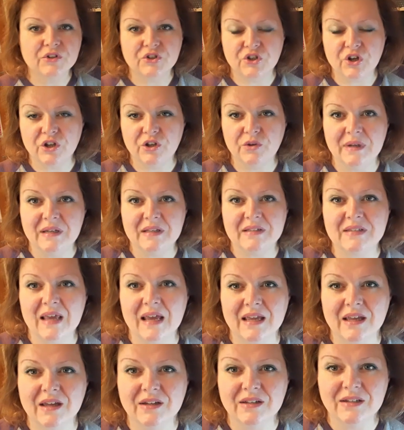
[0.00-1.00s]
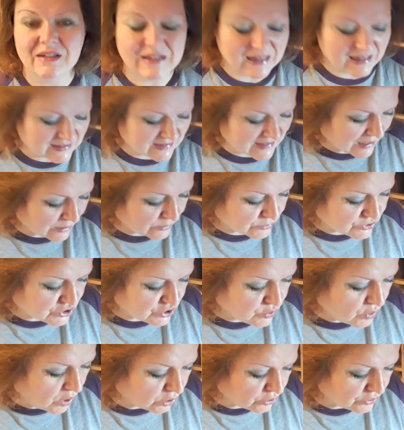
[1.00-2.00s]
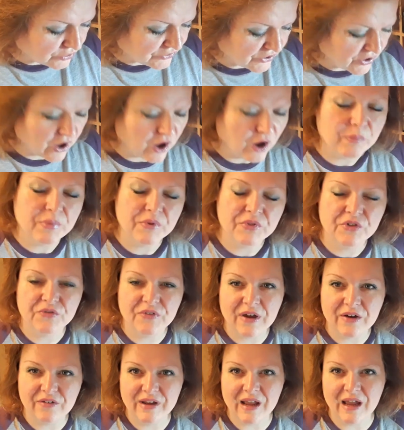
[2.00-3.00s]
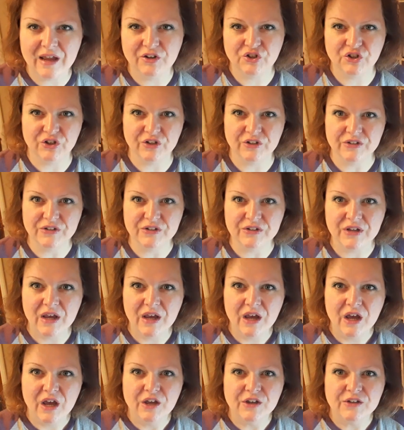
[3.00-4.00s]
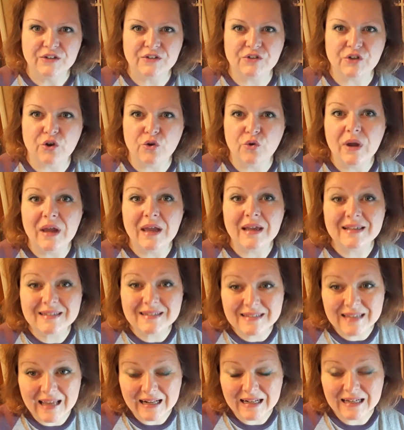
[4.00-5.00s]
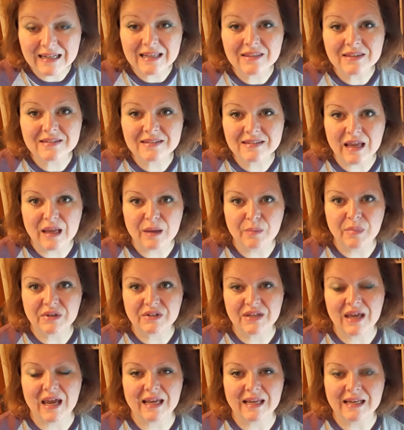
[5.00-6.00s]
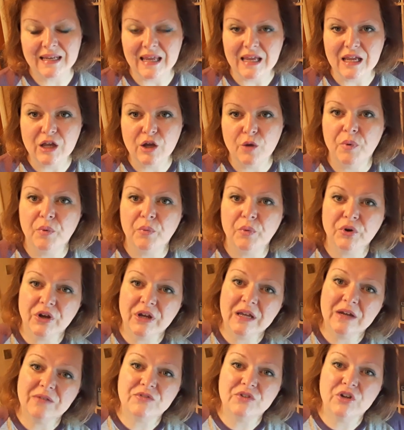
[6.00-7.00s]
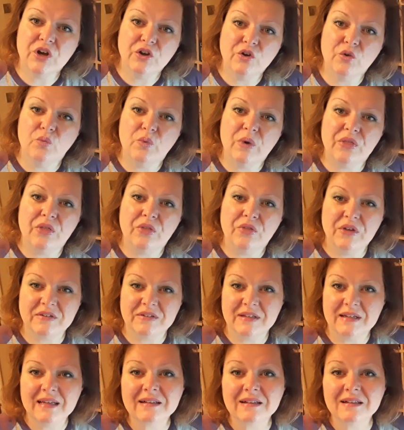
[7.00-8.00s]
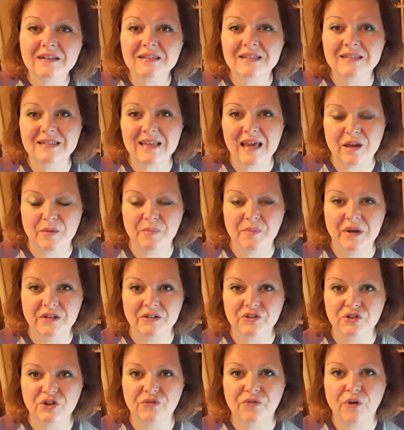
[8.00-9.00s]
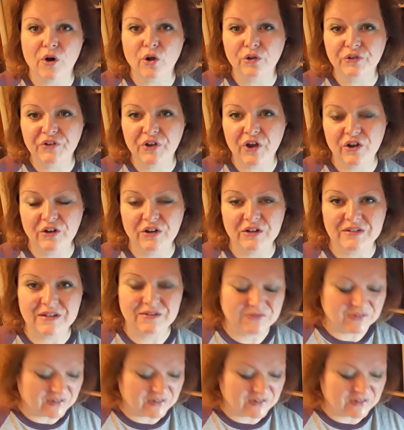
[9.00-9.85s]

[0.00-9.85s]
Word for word: to show you in a second is how to alter up the variations. So exactly the same technique, but what I have done with this little segment of alternative